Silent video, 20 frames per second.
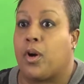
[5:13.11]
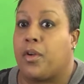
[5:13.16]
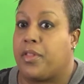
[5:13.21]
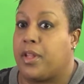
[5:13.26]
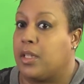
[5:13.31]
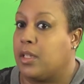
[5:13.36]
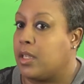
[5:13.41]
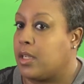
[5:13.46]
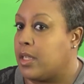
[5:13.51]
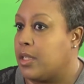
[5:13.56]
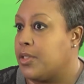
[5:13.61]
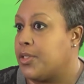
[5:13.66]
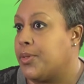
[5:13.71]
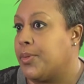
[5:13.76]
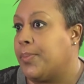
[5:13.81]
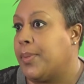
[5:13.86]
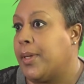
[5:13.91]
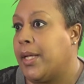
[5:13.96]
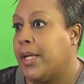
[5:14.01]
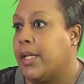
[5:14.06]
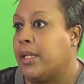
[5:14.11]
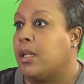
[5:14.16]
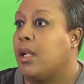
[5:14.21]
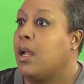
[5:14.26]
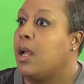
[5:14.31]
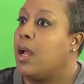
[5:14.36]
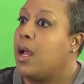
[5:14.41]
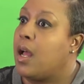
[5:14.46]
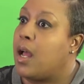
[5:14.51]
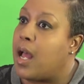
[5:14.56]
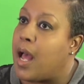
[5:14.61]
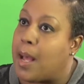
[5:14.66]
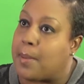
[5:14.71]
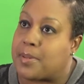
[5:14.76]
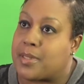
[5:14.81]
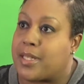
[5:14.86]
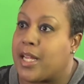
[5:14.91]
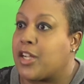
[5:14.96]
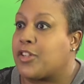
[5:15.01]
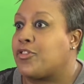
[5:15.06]
Are they looking to be in
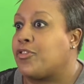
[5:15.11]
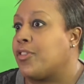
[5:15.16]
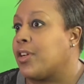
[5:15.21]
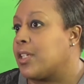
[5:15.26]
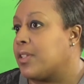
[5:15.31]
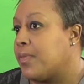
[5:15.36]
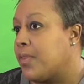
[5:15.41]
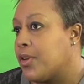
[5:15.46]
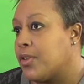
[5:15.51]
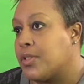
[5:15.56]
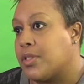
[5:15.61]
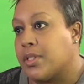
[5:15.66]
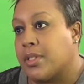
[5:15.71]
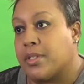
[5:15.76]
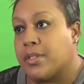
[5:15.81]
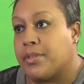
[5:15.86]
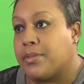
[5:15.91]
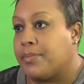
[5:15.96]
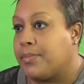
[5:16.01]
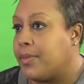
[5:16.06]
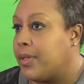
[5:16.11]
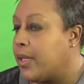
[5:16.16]
obstetrics versus,